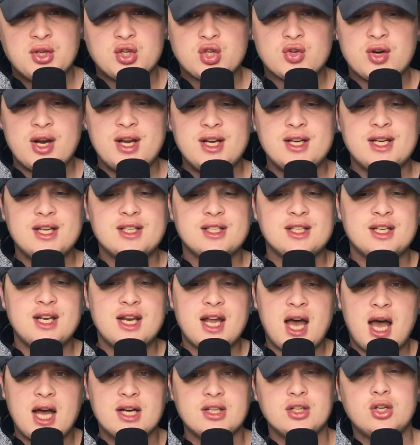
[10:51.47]
but the trend is
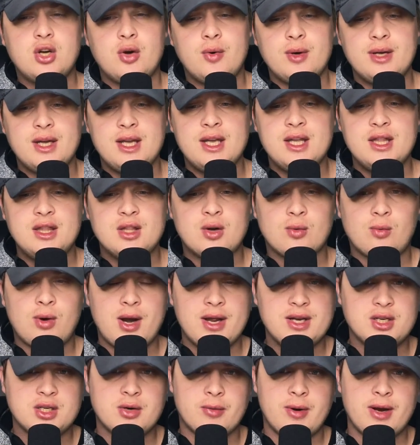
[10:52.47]
not going in the
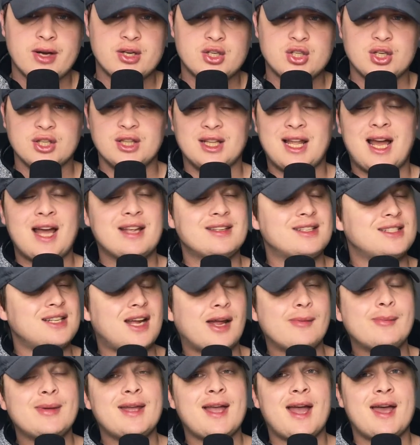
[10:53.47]
right direction. Last
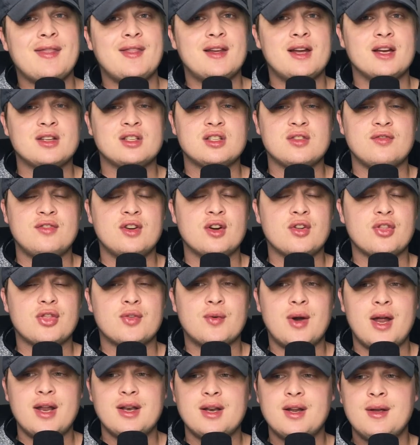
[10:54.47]
time we had that severe
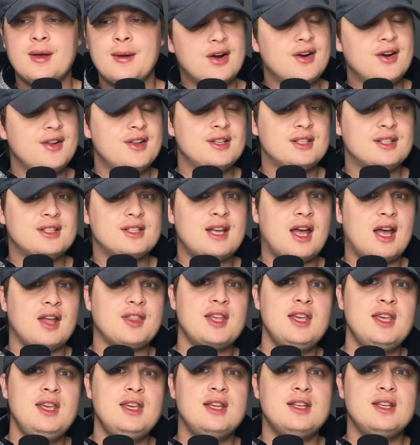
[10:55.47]
threat down into the
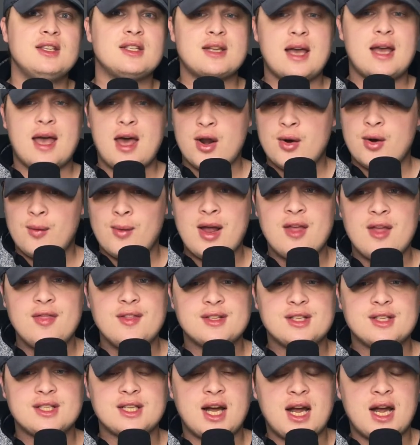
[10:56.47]
southeast, at around
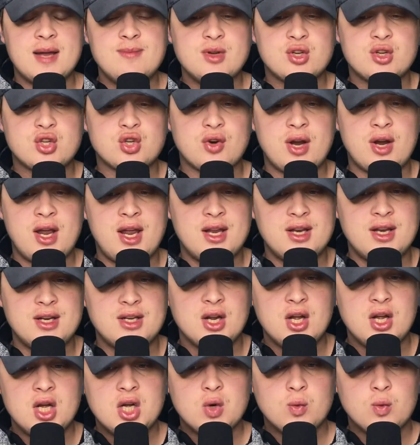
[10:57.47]
this time, the trend
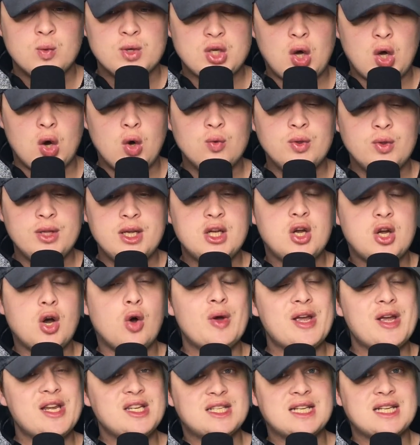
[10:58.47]
was only
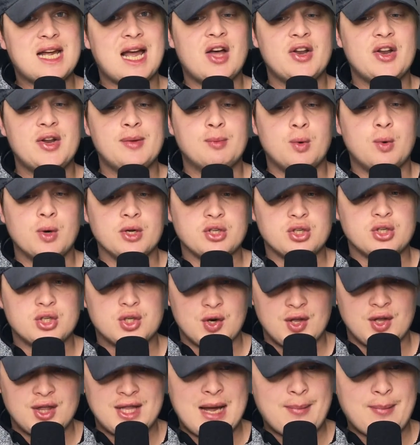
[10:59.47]
going down in
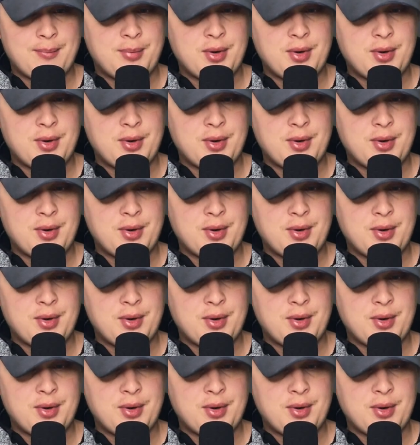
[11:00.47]
moisture. And